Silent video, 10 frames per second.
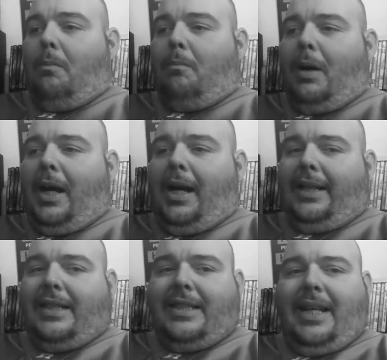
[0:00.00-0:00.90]
But
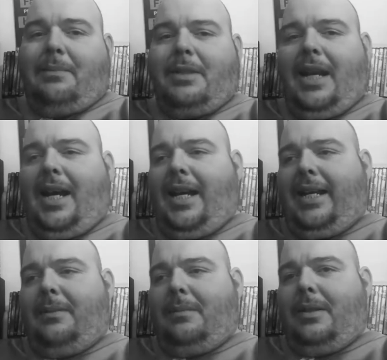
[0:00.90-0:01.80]
at the same
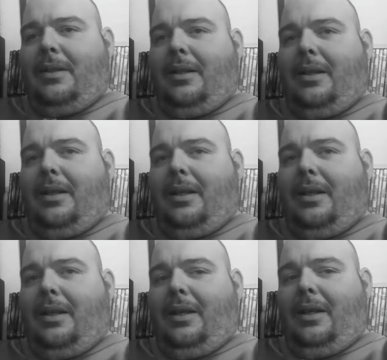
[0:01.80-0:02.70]
time,
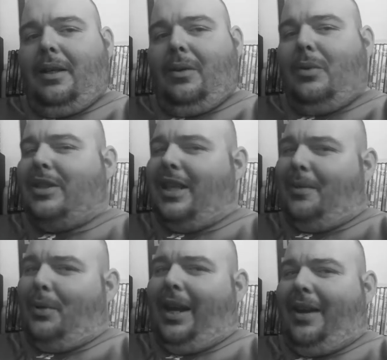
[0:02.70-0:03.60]
we
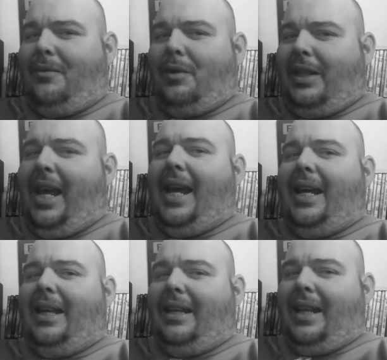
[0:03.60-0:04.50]
celebrate every
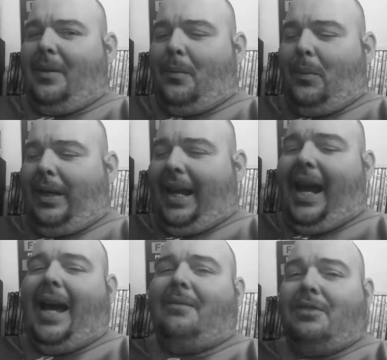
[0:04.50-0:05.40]
day that we
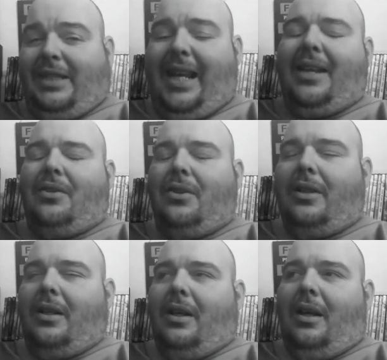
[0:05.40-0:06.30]
have together.
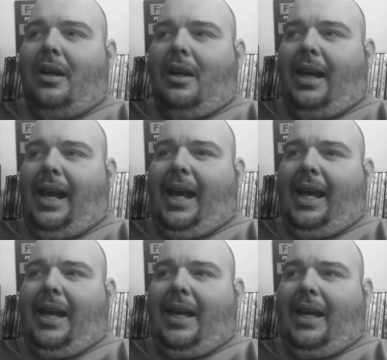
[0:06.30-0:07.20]

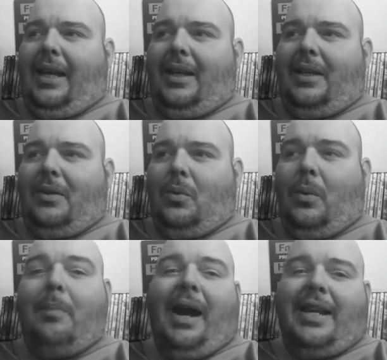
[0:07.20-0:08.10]
And
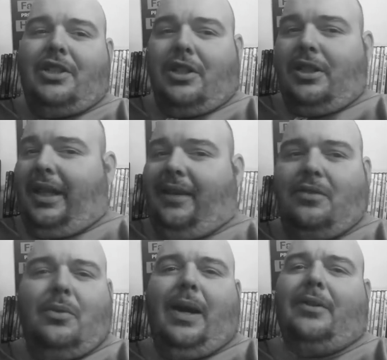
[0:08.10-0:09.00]
we buy each other
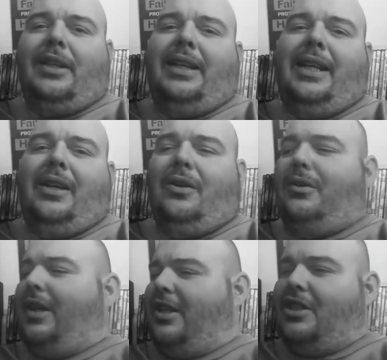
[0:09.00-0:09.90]
gifts throughout the
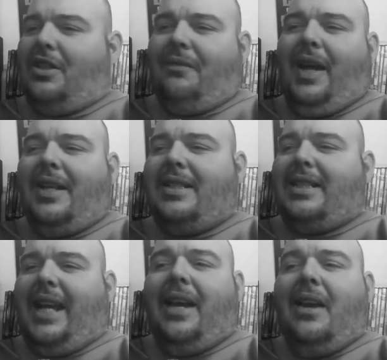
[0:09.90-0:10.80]
year, not just on
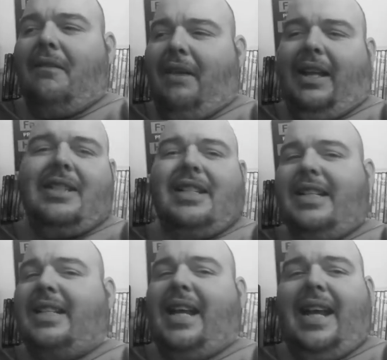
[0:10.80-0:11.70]
Valentine's Day.
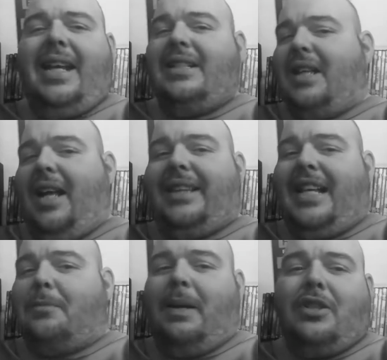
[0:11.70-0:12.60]
Valentine's Day is not
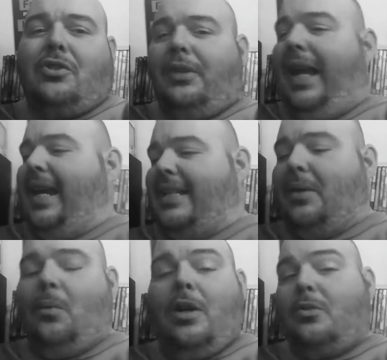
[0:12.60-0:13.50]
that special day as
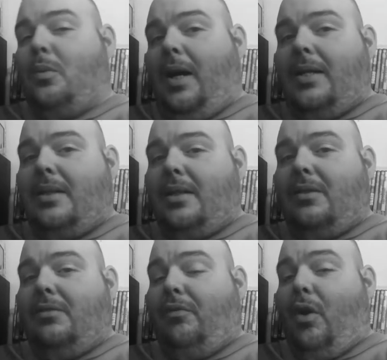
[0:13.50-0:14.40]
it once
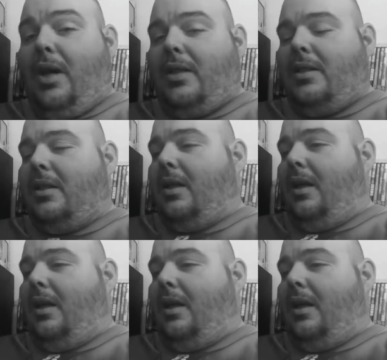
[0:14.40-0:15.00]
was for us.